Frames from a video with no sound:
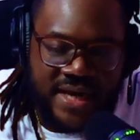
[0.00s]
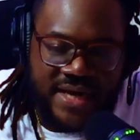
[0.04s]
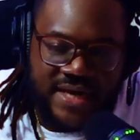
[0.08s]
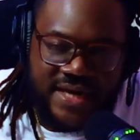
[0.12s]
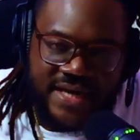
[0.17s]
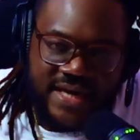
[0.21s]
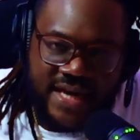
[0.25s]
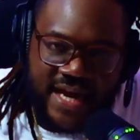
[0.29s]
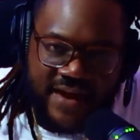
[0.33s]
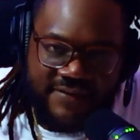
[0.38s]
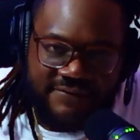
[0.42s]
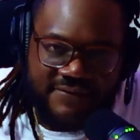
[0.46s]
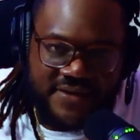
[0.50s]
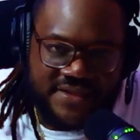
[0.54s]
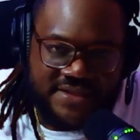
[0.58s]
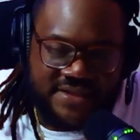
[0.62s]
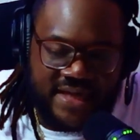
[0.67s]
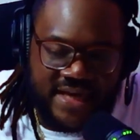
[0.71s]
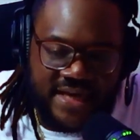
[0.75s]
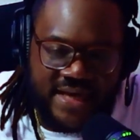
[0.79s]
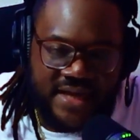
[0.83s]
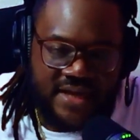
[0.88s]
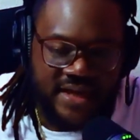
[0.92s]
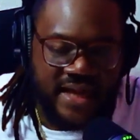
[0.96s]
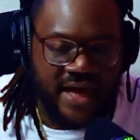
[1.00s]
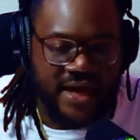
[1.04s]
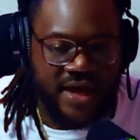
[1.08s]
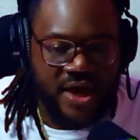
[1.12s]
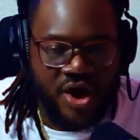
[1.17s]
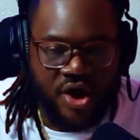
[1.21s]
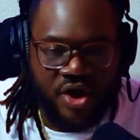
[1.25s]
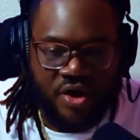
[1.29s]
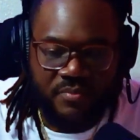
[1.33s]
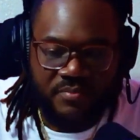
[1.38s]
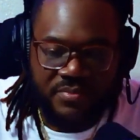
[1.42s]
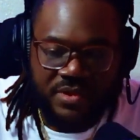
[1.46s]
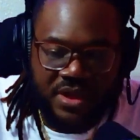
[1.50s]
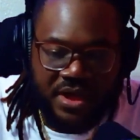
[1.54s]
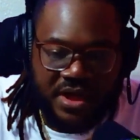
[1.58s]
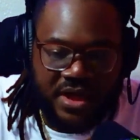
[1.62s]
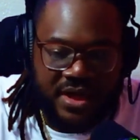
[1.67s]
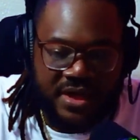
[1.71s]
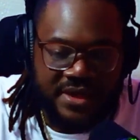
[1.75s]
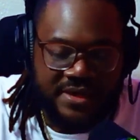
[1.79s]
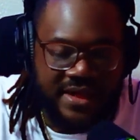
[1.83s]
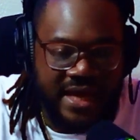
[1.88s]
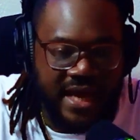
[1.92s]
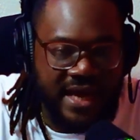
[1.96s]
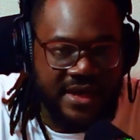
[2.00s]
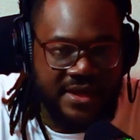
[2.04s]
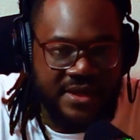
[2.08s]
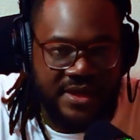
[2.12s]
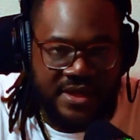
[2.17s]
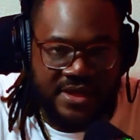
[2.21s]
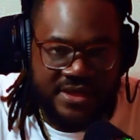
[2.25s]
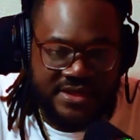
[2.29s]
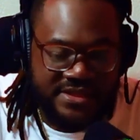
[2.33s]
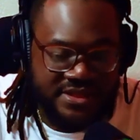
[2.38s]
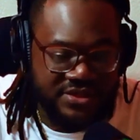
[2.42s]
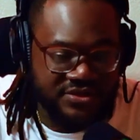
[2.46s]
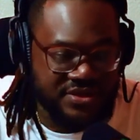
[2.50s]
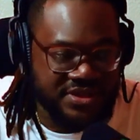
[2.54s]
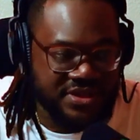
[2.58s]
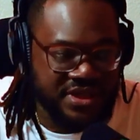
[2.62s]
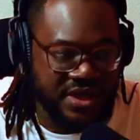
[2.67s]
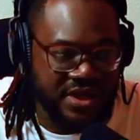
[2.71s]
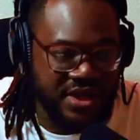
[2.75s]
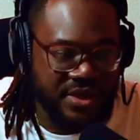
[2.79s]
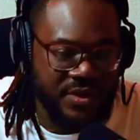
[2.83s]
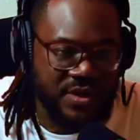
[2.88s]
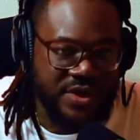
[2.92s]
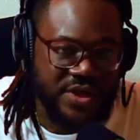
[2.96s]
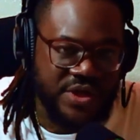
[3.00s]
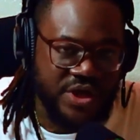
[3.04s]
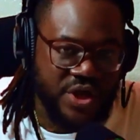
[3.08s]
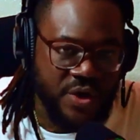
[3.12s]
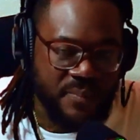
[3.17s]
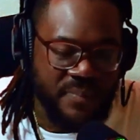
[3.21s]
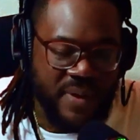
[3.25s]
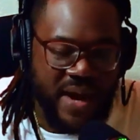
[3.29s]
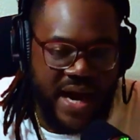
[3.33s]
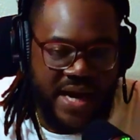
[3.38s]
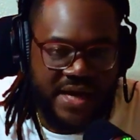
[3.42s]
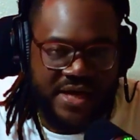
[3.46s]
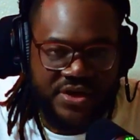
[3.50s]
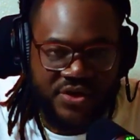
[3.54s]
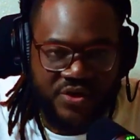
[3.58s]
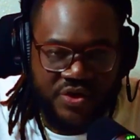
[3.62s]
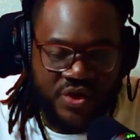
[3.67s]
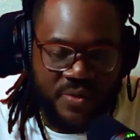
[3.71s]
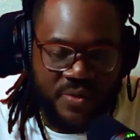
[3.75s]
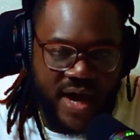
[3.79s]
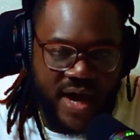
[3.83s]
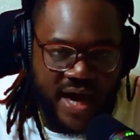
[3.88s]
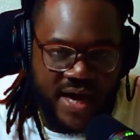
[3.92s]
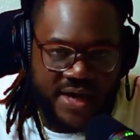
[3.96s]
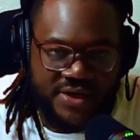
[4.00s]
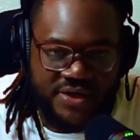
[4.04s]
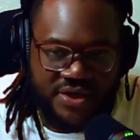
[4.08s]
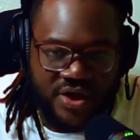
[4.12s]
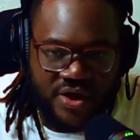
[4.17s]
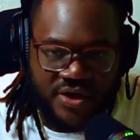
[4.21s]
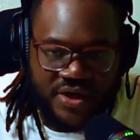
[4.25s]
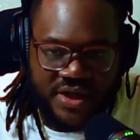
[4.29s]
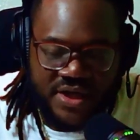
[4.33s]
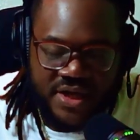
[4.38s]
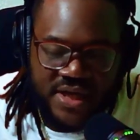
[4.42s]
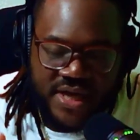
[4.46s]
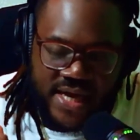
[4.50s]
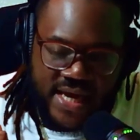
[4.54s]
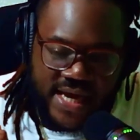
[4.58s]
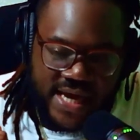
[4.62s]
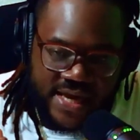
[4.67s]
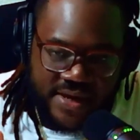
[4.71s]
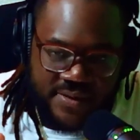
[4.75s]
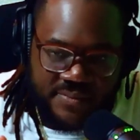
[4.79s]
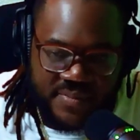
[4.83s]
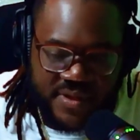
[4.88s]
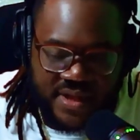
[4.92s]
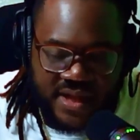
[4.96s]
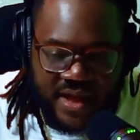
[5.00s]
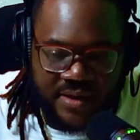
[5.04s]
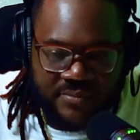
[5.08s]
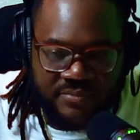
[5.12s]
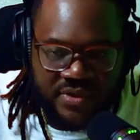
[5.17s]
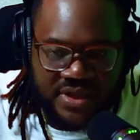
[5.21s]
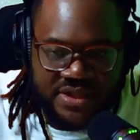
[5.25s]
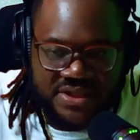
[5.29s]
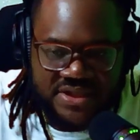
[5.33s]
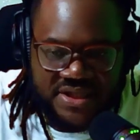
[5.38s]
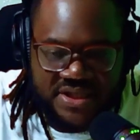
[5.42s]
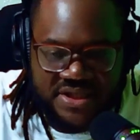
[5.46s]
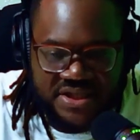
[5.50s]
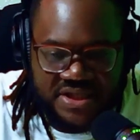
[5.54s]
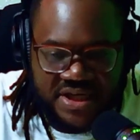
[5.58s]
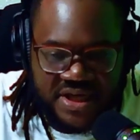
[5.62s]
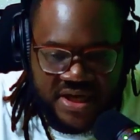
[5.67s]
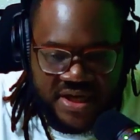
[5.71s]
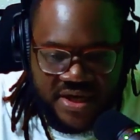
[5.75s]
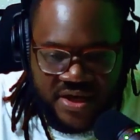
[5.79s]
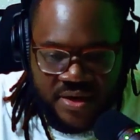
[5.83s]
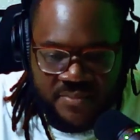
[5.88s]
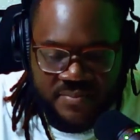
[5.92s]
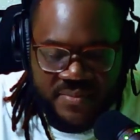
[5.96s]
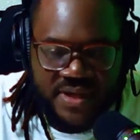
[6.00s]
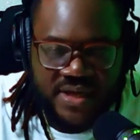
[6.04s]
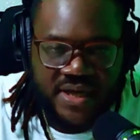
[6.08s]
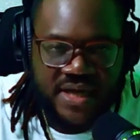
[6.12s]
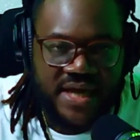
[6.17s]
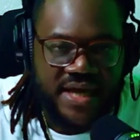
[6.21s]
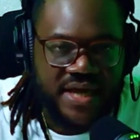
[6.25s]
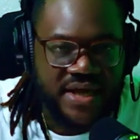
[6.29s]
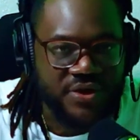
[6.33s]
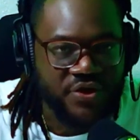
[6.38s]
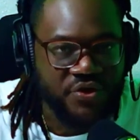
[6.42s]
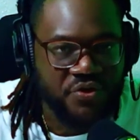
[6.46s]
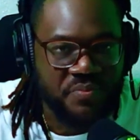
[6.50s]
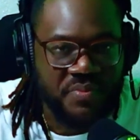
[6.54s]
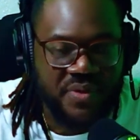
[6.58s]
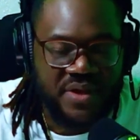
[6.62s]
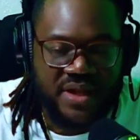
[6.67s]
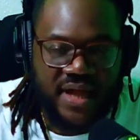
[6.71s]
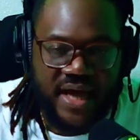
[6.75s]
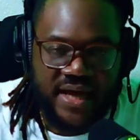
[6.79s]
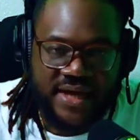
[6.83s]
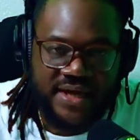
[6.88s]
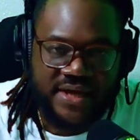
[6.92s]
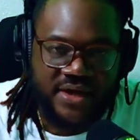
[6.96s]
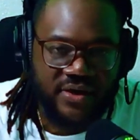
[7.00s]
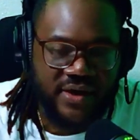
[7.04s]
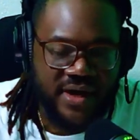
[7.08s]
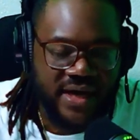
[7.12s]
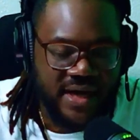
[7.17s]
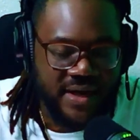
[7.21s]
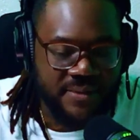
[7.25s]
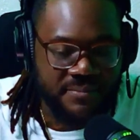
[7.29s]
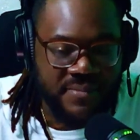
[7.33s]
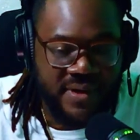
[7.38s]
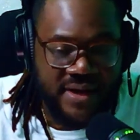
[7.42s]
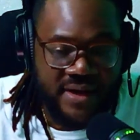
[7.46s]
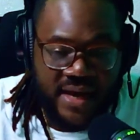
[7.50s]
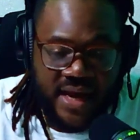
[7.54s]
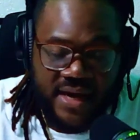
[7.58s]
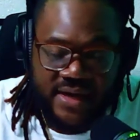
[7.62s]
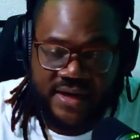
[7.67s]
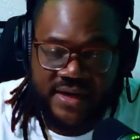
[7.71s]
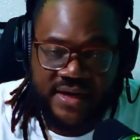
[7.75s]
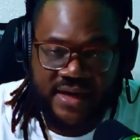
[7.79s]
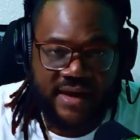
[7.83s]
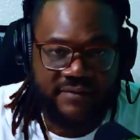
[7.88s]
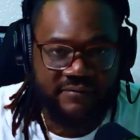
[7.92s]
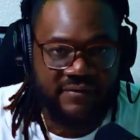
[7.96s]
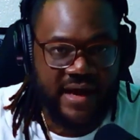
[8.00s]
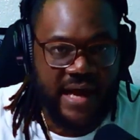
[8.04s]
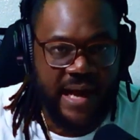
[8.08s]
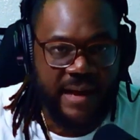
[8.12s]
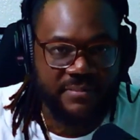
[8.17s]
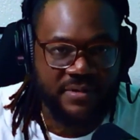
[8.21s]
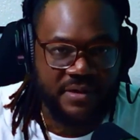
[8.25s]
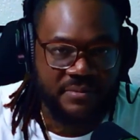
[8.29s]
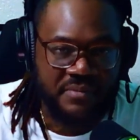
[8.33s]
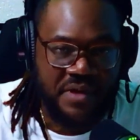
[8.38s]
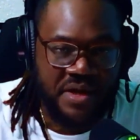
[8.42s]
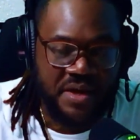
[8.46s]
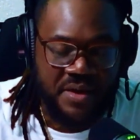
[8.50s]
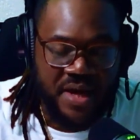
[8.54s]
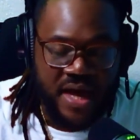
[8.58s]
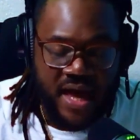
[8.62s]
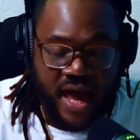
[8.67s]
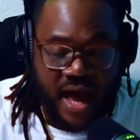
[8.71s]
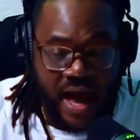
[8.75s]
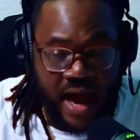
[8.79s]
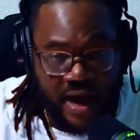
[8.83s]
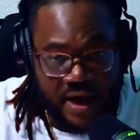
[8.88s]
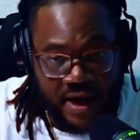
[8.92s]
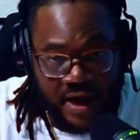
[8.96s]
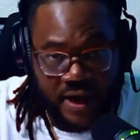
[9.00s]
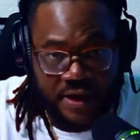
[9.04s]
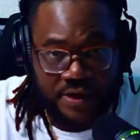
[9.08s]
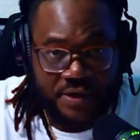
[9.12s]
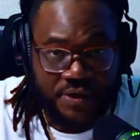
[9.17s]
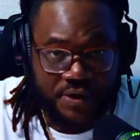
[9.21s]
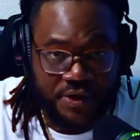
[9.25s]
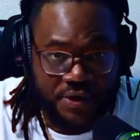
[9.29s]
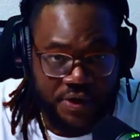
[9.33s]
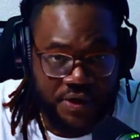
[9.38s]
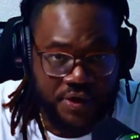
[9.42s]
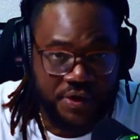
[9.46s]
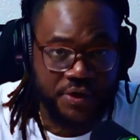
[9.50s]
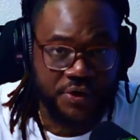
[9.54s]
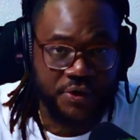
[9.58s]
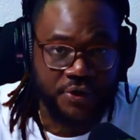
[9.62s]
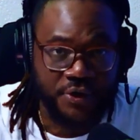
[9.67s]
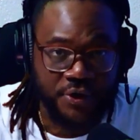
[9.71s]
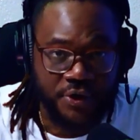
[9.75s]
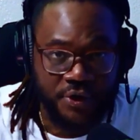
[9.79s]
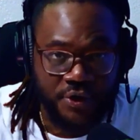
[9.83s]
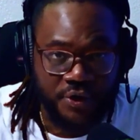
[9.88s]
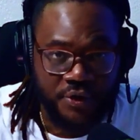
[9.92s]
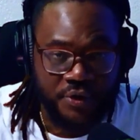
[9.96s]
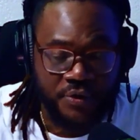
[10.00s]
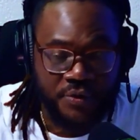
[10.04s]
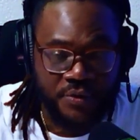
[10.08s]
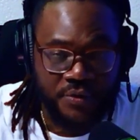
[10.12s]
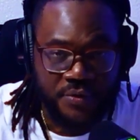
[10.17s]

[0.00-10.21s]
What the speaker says: Never say that, like, oh, blood, that you say your partner talking and be like, bruh, she cheated on me. You be like in your head, man, that'll never happen to me. I got a good girl.